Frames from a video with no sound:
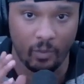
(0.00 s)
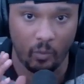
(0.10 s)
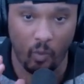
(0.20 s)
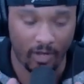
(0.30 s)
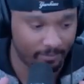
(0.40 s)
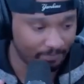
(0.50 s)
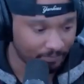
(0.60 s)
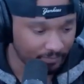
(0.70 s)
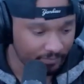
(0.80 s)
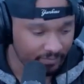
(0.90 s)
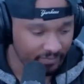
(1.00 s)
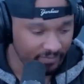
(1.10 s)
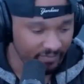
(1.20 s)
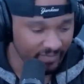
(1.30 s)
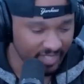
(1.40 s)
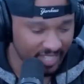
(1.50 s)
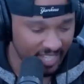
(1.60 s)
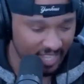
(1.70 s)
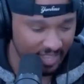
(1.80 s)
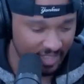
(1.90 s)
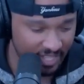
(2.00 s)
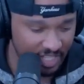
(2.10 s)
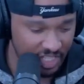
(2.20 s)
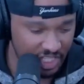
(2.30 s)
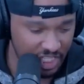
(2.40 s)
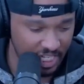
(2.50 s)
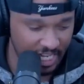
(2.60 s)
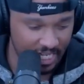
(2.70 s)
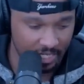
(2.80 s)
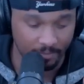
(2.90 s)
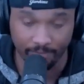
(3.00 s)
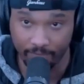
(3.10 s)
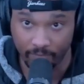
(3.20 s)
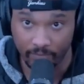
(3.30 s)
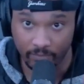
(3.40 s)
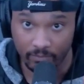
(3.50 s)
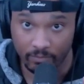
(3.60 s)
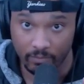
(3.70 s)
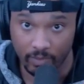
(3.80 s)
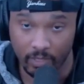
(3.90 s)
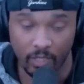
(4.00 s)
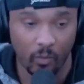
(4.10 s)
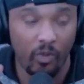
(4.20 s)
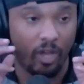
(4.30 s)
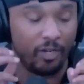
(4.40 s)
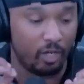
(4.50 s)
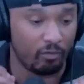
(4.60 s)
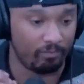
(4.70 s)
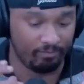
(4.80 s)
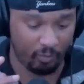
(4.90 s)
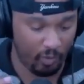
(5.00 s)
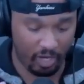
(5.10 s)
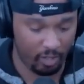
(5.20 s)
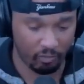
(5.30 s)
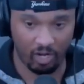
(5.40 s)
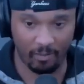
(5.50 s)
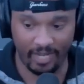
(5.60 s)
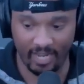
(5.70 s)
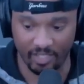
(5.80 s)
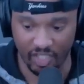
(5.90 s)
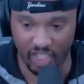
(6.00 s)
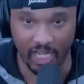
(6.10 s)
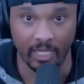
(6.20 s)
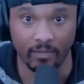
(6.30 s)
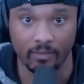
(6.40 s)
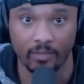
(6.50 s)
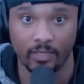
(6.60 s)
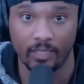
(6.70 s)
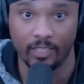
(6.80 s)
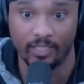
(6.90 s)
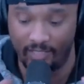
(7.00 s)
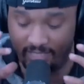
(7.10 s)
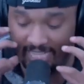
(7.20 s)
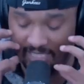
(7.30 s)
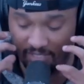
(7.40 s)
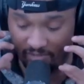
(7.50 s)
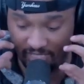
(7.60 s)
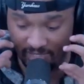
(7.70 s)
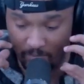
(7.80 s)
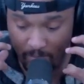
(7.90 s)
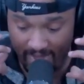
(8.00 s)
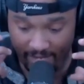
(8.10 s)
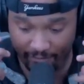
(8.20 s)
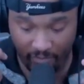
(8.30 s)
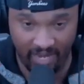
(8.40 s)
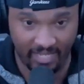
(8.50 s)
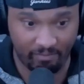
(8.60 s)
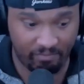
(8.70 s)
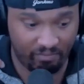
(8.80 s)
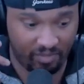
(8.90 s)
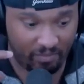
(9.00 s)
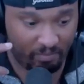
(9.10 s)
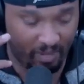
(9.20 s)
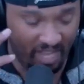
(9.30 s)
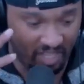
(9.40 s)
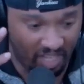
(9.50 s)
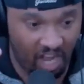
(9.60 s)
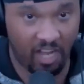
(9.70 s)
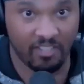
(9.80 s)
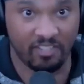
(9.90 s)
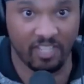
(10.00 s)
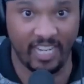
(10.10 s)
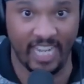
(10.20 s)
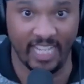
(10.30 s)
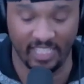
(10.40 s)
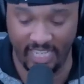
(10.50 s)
One, the chin. We all know Robert has a chin that's just made from, like, by the gods, I guess.